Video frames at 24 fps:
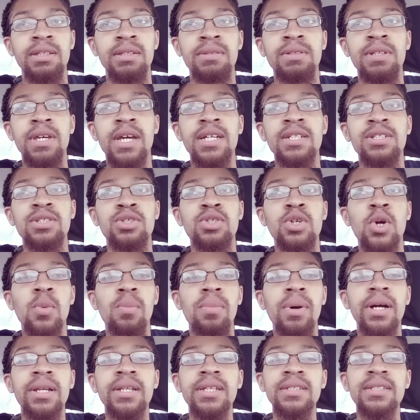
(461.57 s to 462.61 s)
Yes, Joe
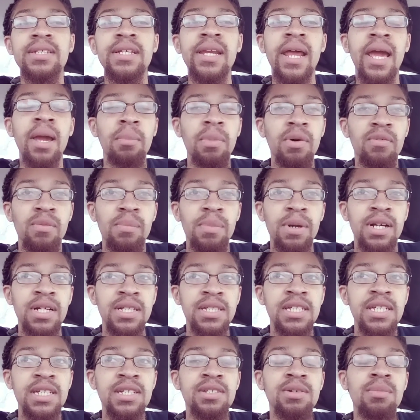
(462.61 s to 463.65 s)
Budden is the name of it
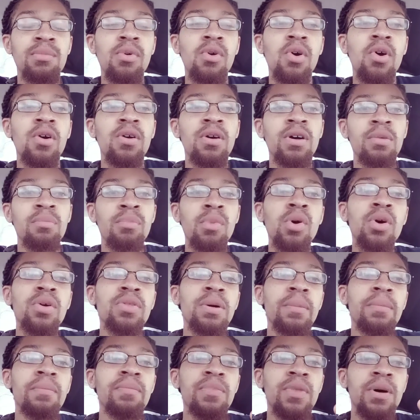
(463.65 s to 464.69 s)
because he is the
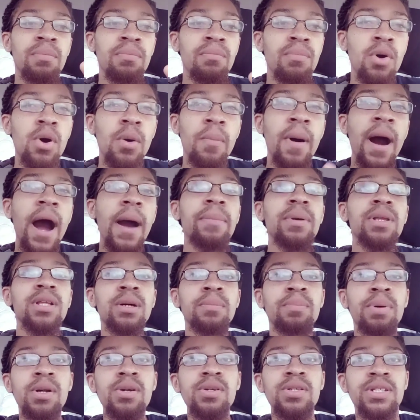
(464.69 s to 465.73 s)
more popular
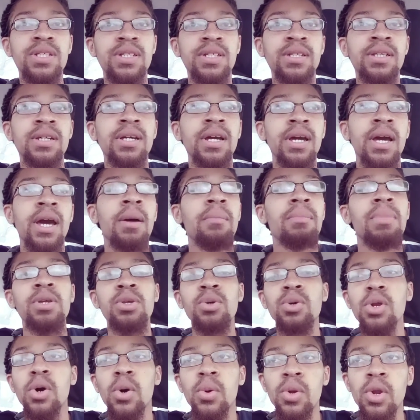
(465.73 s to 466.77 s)
person, but
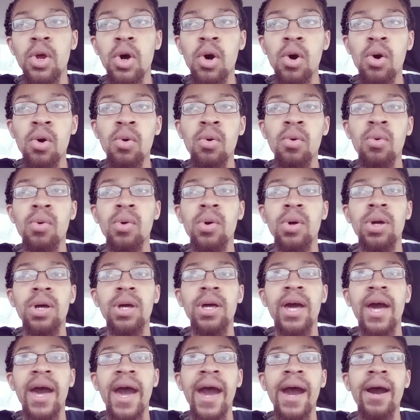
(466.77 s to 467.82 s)
you don't know
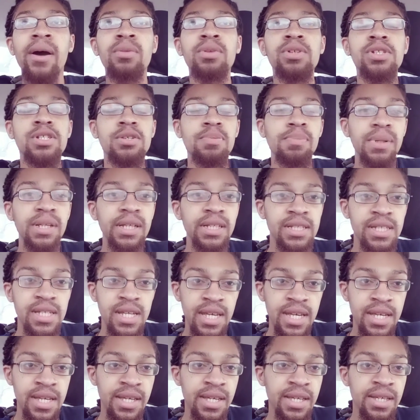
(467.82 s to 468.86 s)
how the splits
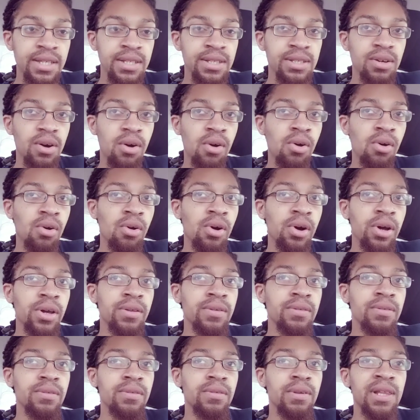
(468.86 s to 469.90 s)
is
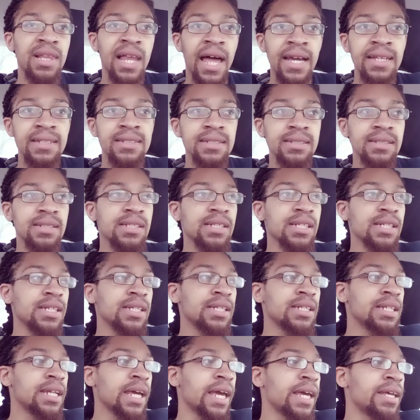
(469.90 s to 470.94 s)
on
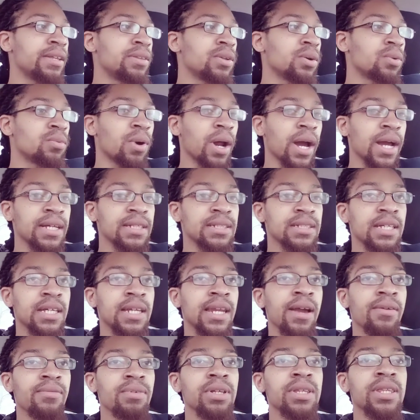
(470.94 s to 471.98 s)
licensing and the rights and
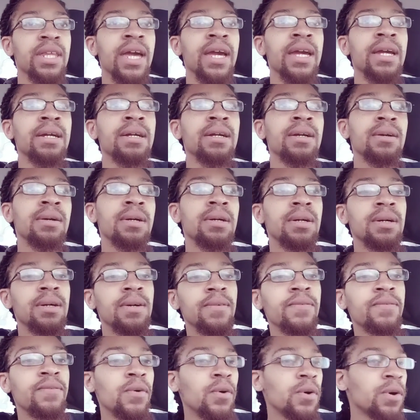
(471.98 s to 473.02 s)
everything
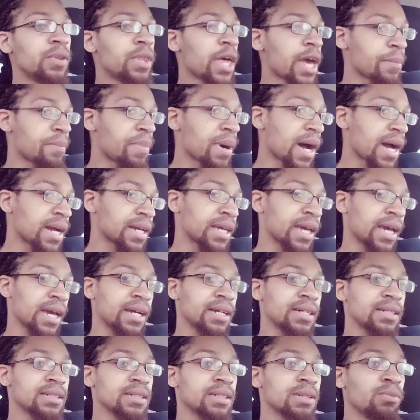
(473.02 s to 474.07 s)
for that
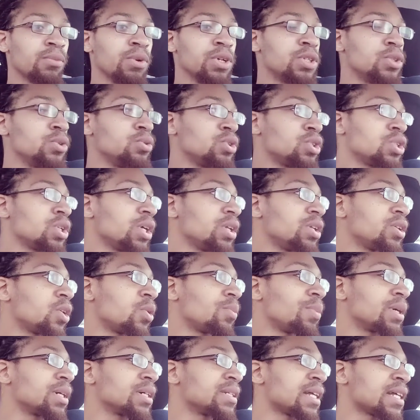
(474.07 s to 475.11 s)
podcast, which you should
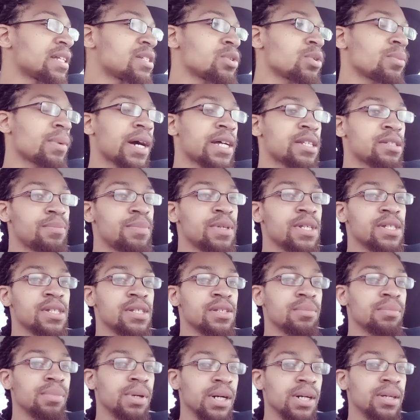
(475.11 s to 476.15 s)
know because that's nobody's
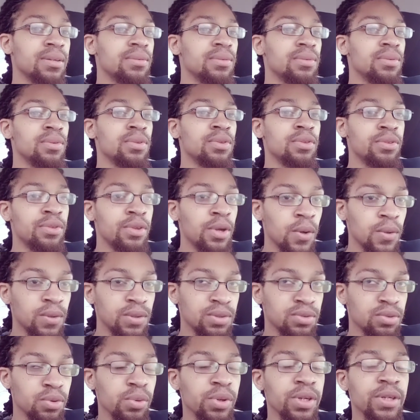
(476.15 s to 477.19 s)
business but
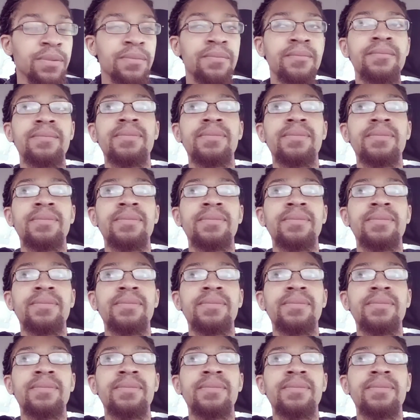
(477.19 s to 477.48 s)
those three.